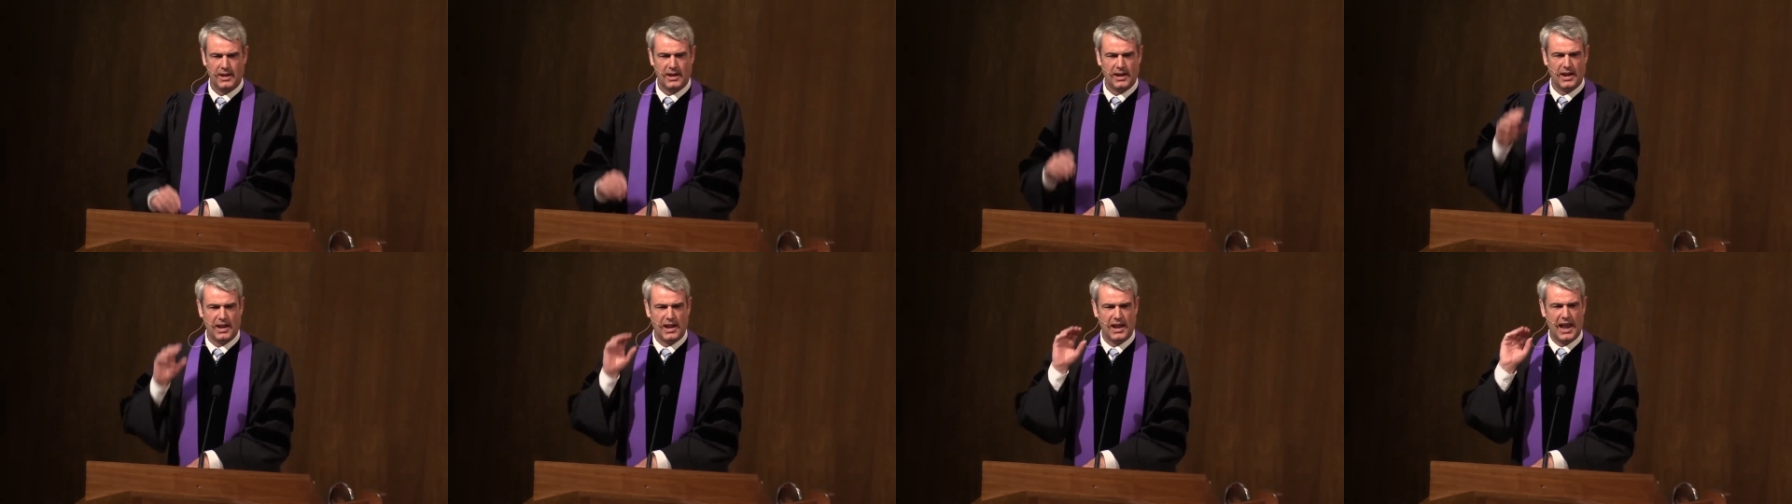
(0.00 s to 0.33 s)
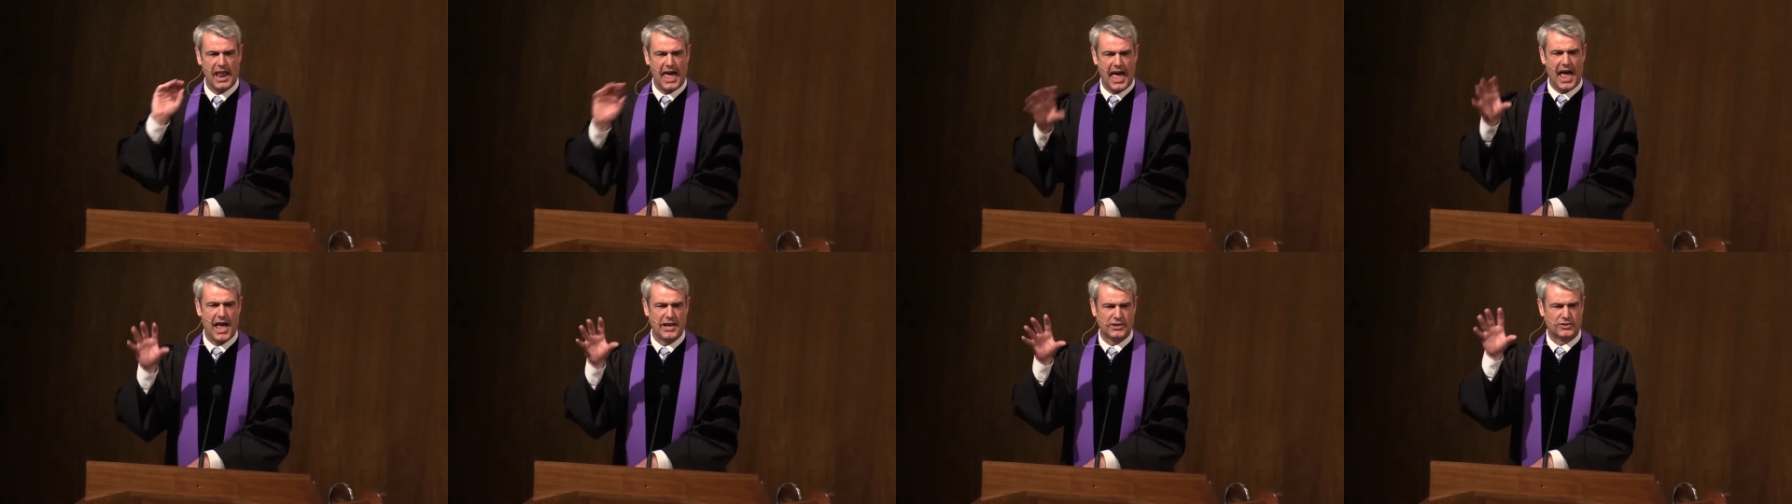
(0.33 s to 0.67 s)

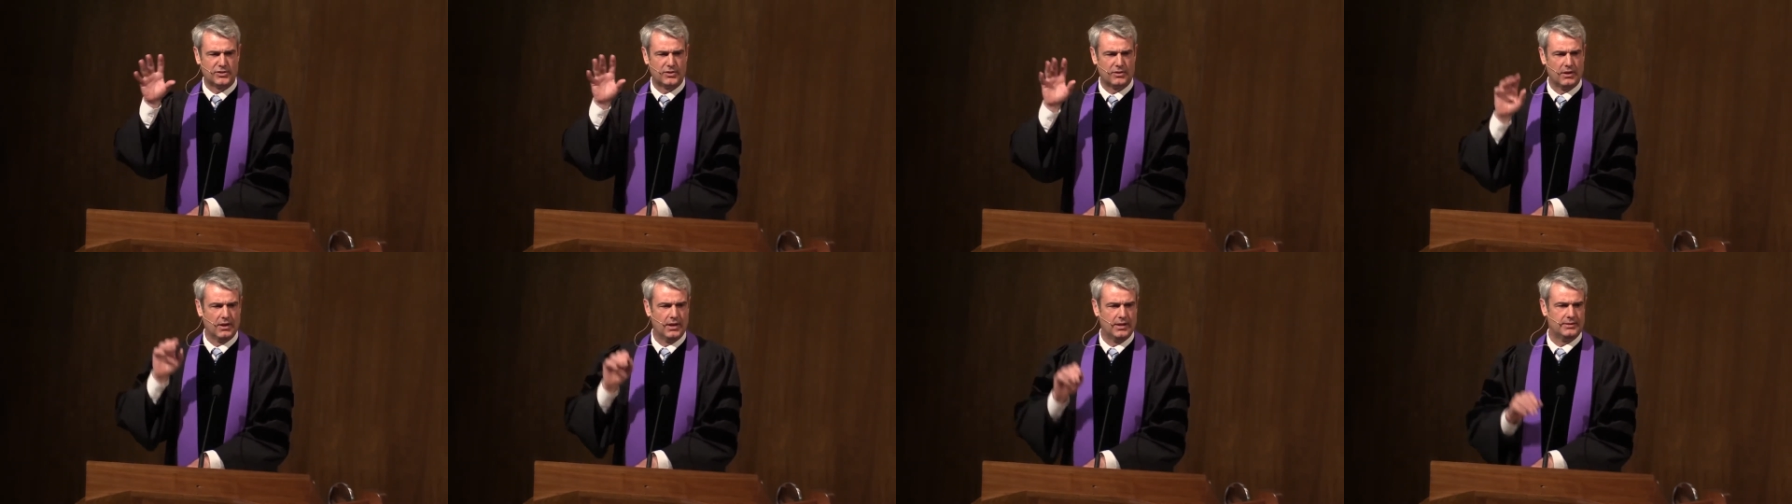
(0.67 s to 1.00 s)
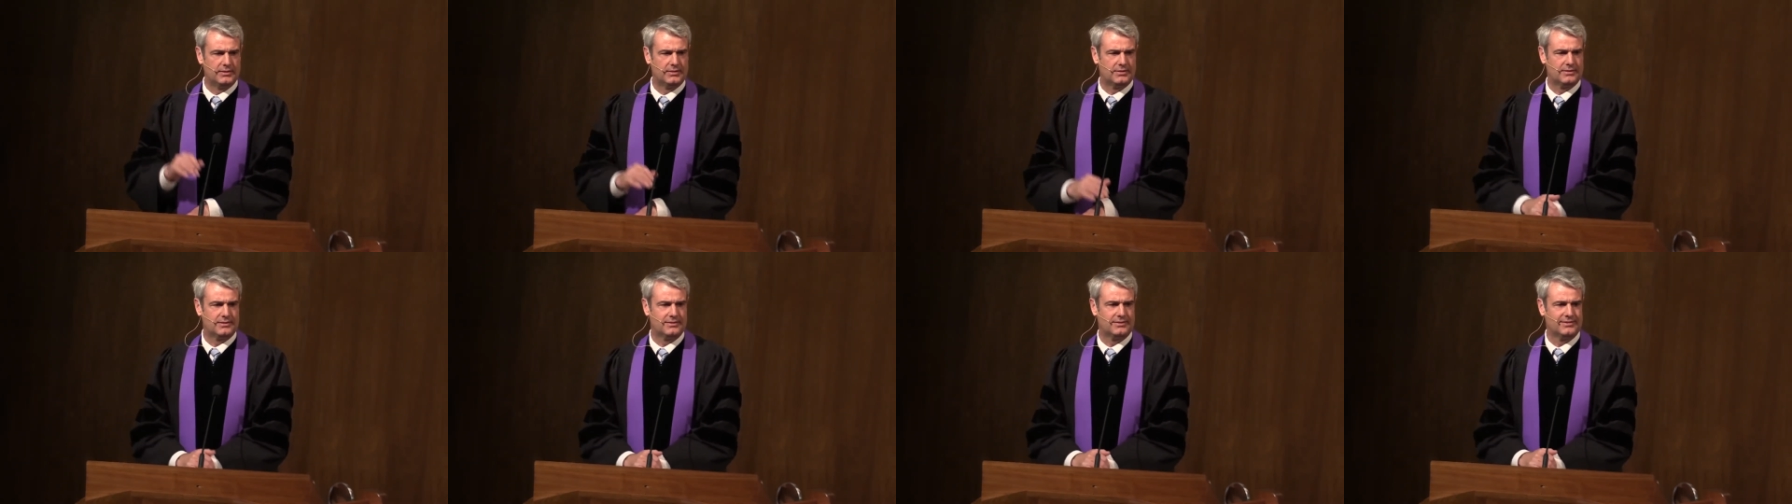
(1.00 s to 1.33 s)

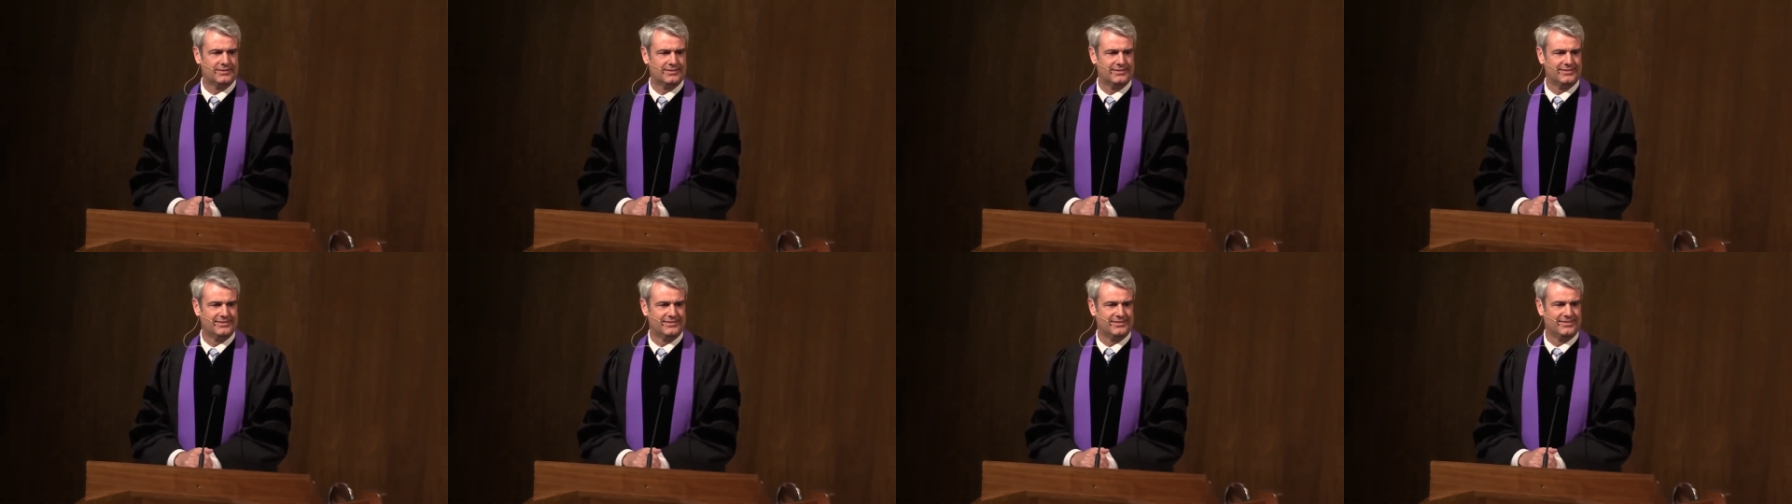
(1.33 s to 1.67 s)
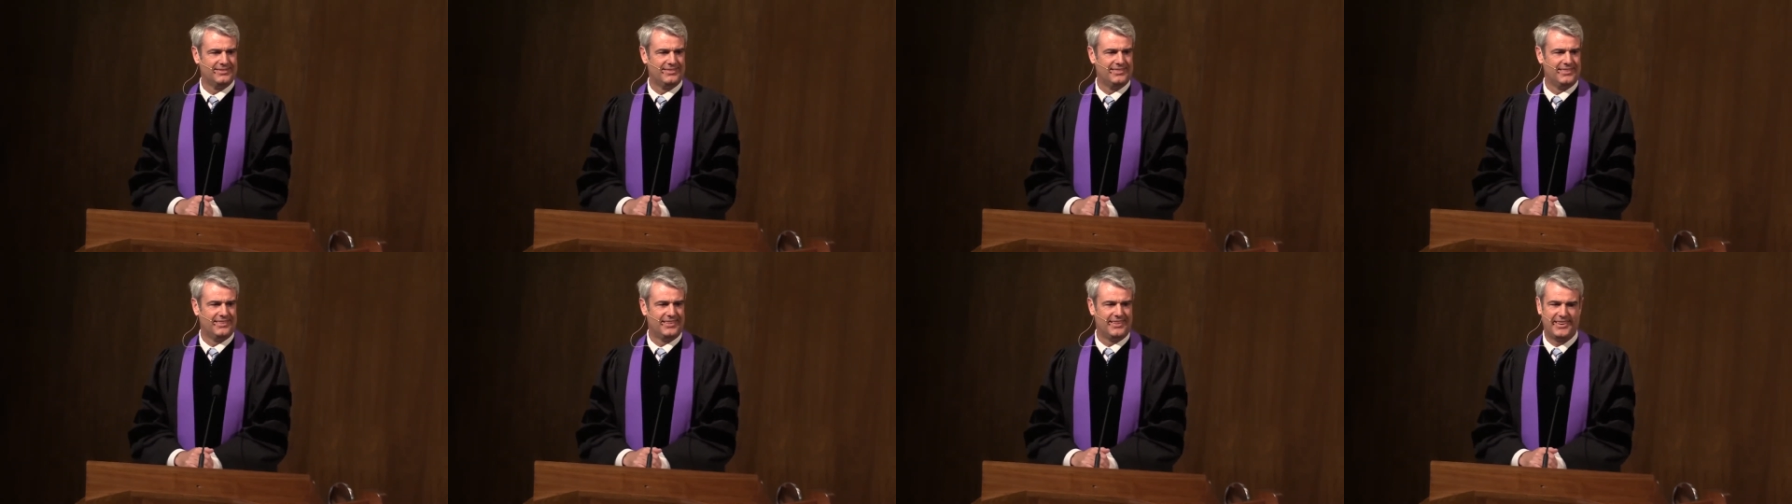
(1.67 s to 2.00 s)
Lazarus,
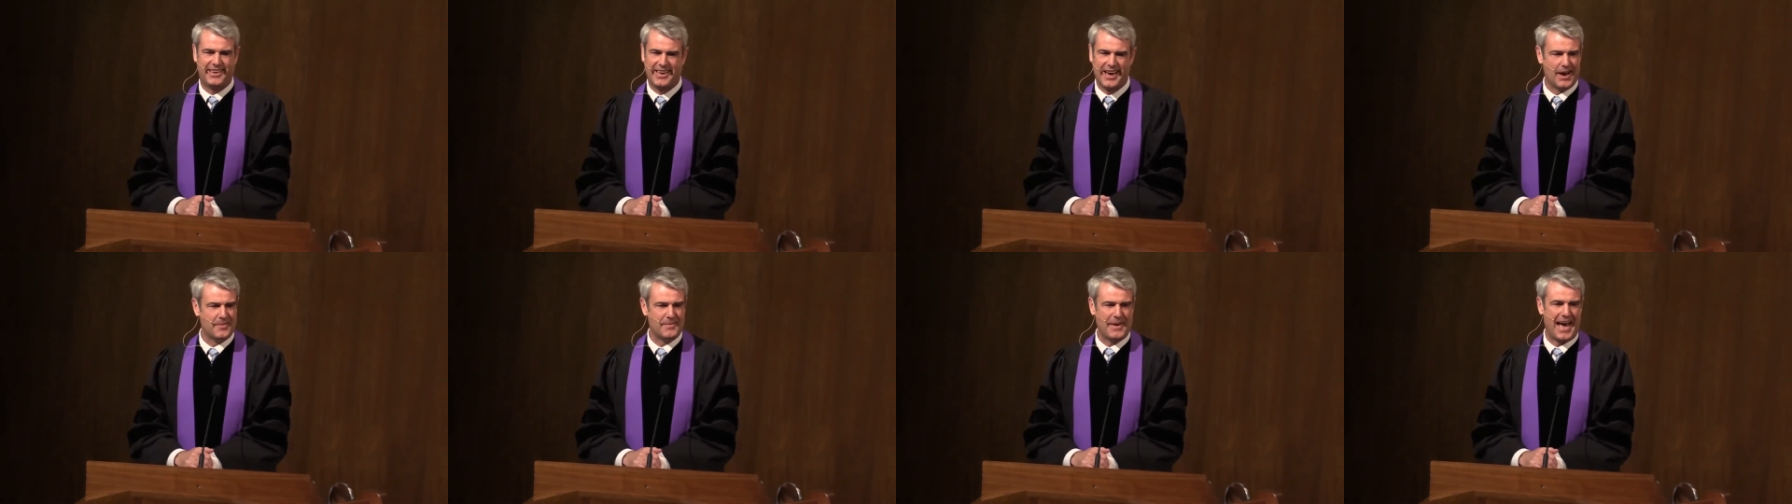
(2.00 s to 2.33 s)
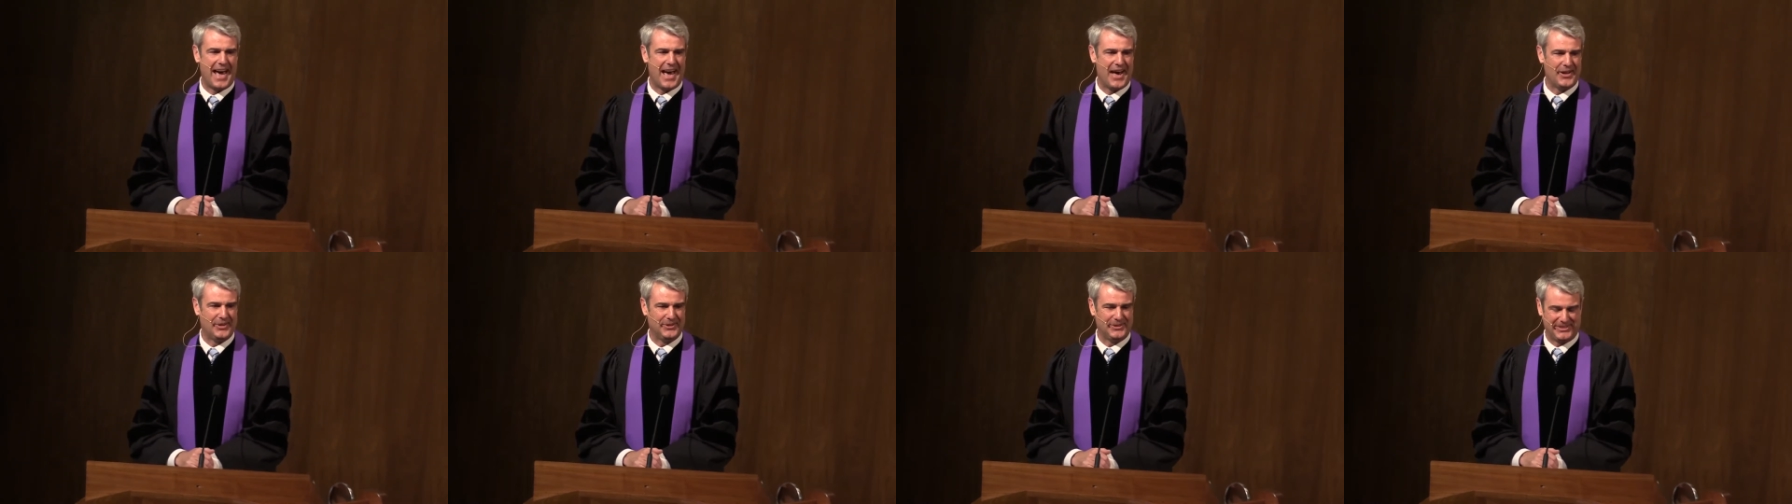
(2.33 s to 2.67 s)
come
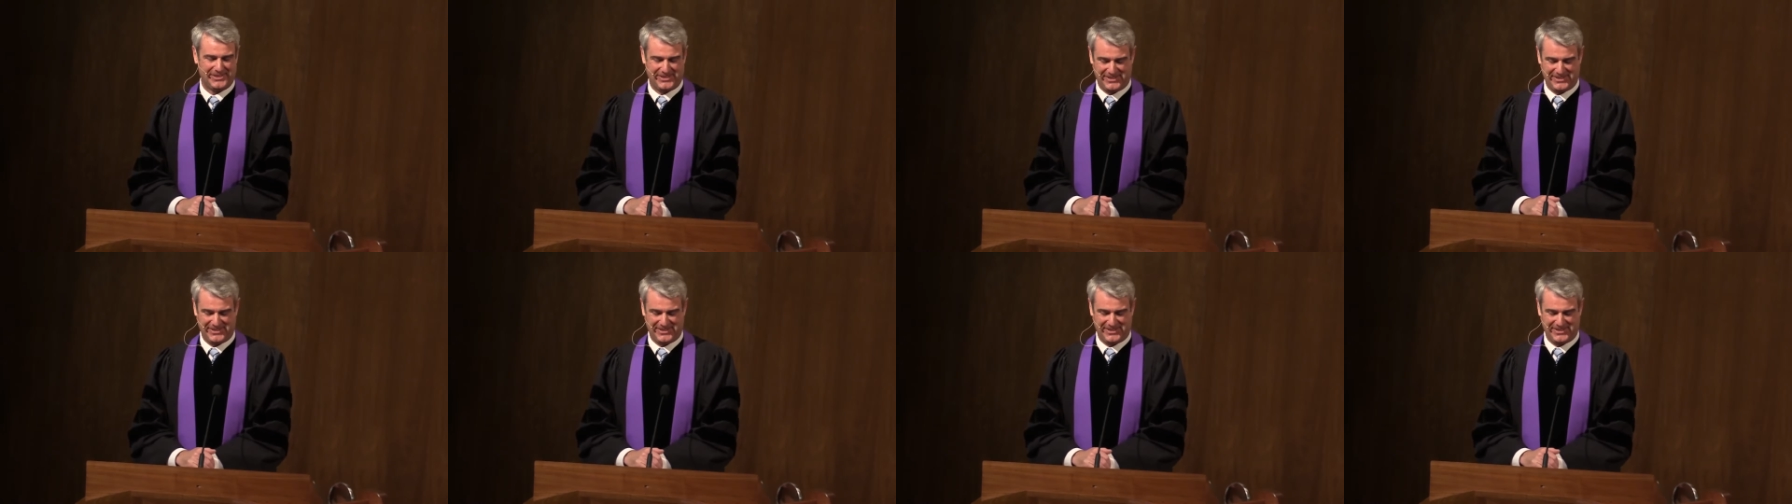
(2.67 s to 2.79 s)
out.